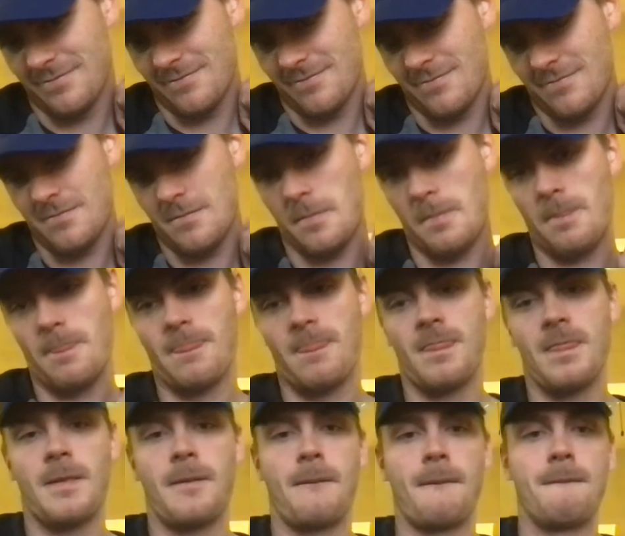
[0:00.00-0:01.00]

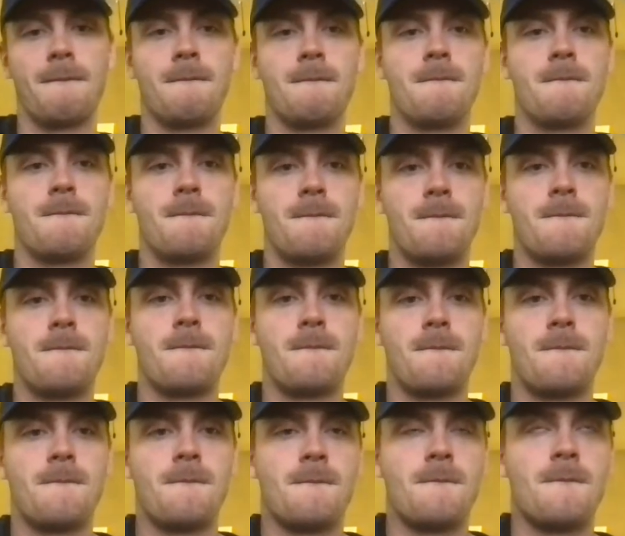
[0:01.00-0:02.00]

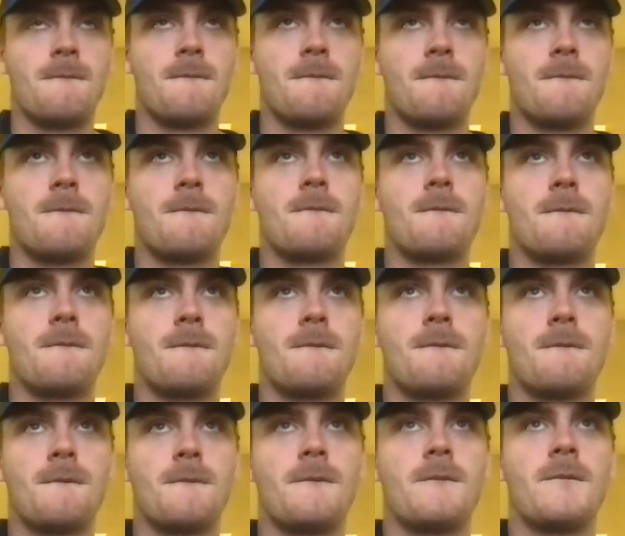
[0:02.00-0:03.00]

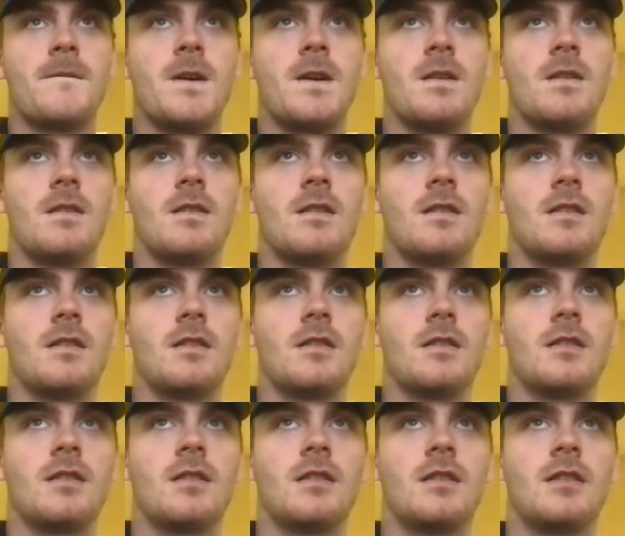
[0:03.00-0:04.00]

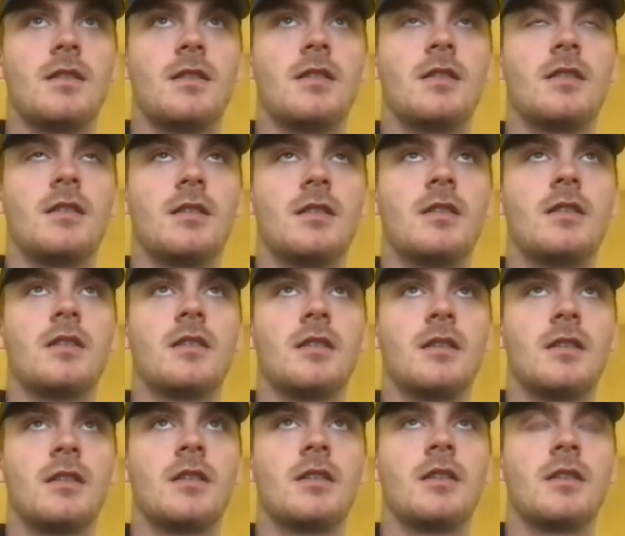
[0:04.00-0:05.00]

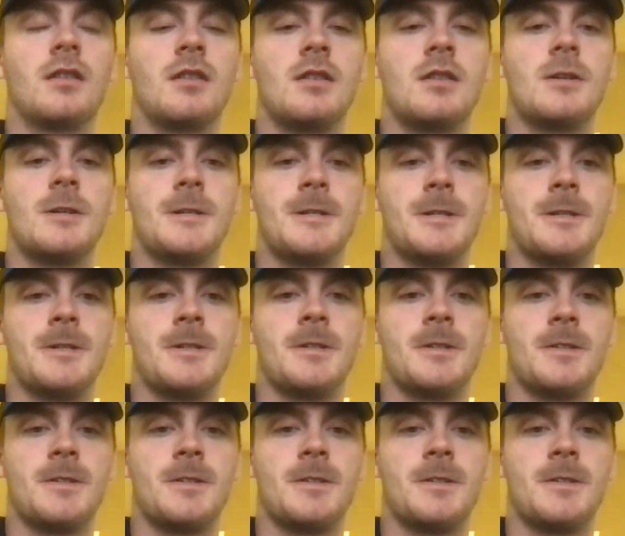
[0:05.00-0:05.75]
The person shown says nothing.